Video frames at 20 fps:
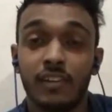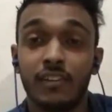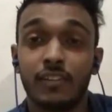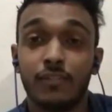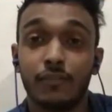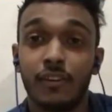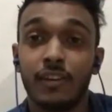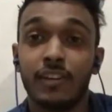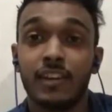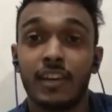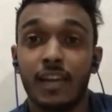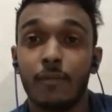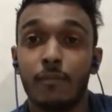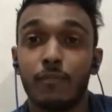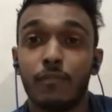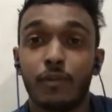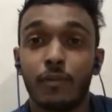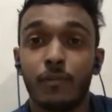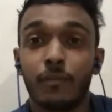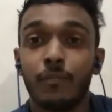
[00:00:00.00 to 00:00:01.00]
were came
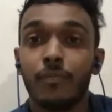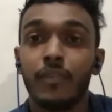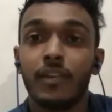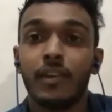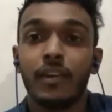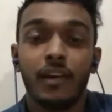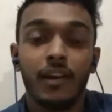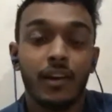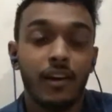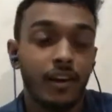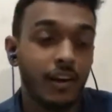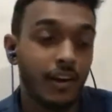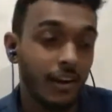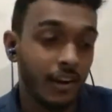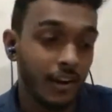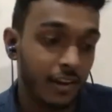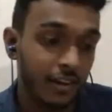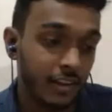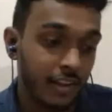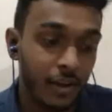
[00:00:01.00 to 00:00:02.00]
from
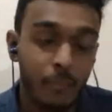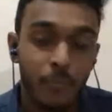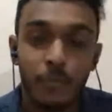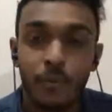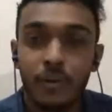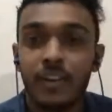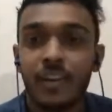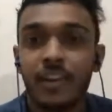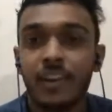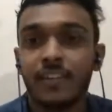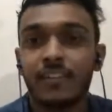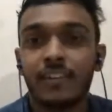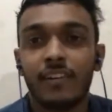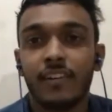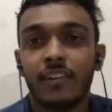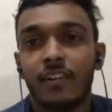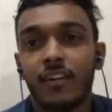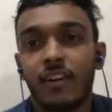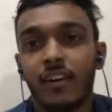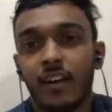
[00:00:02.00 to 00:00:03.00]

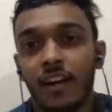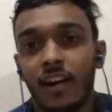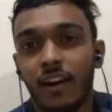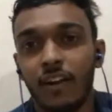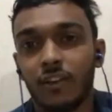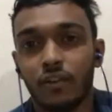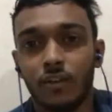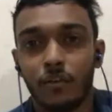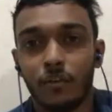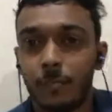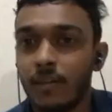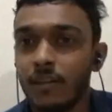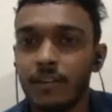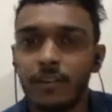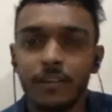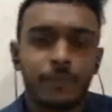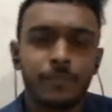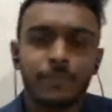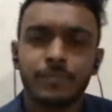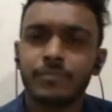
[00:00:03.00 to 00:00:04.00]
communication
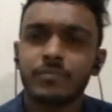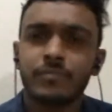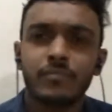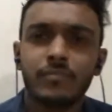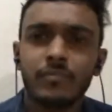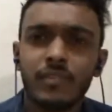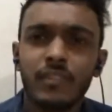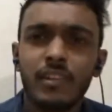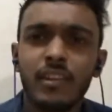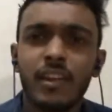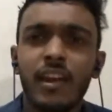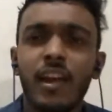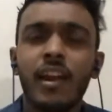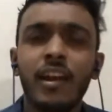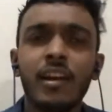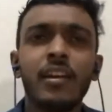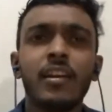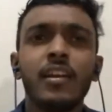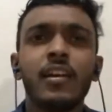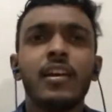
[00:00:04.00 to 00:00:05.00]
topic.
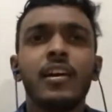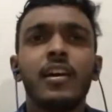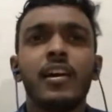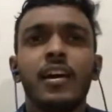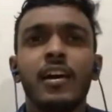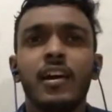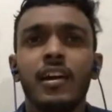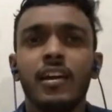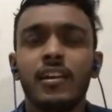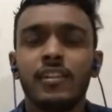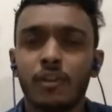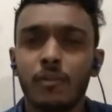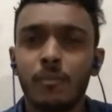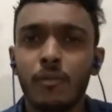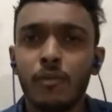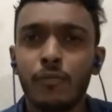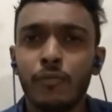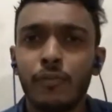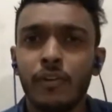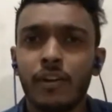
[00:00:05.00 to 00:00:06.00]
And some
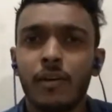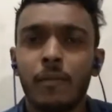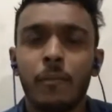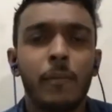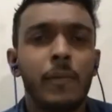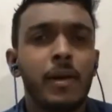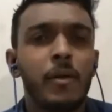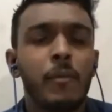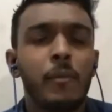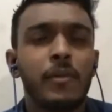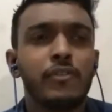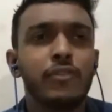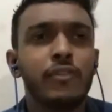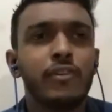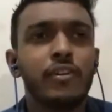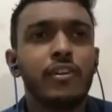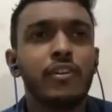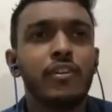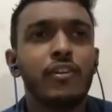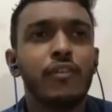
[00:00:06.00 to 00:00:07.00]
of
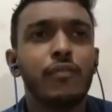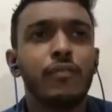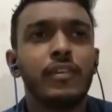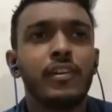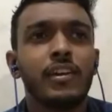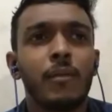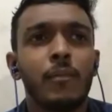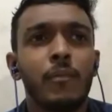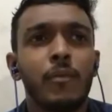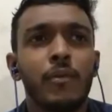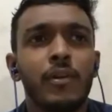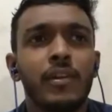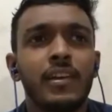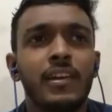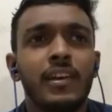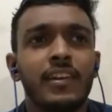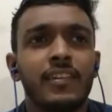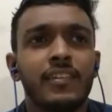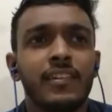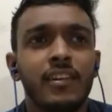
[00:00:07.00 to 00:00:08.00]
majority of the
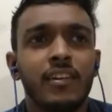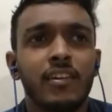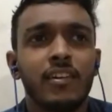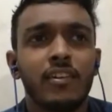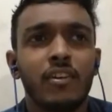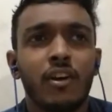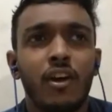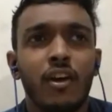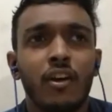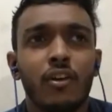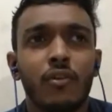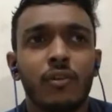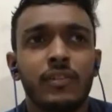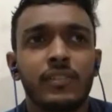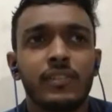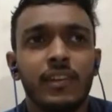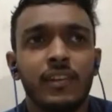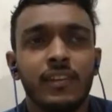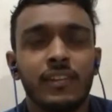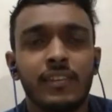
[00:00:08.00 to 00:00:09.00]
communication
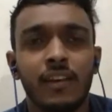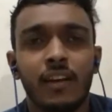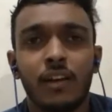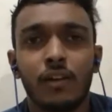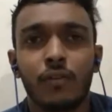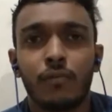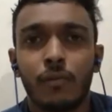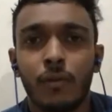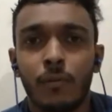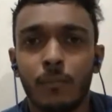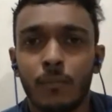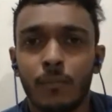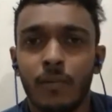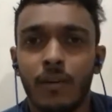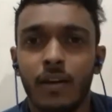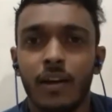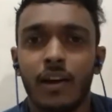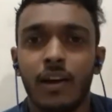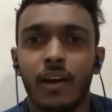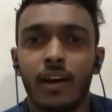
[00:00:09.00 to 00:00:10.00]
questions are
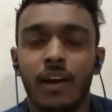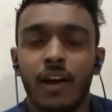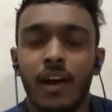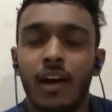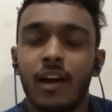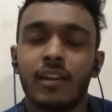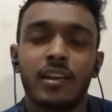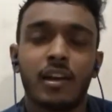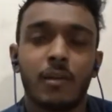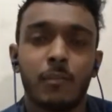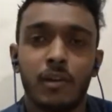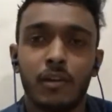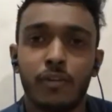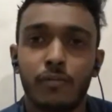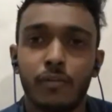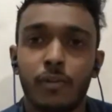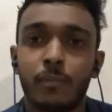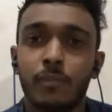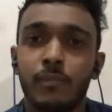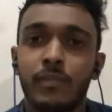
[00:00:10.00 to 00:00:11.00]
coming
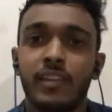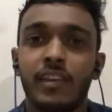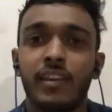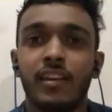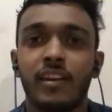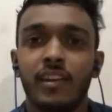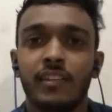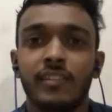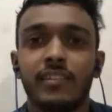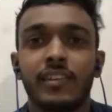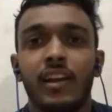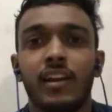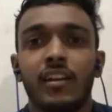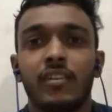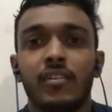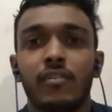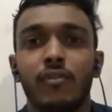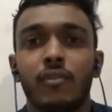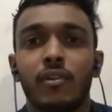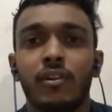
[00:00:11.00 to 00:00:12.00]
from theory side.
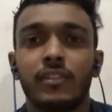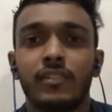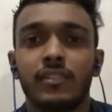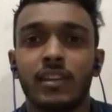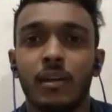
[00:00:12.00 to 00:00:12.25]
What is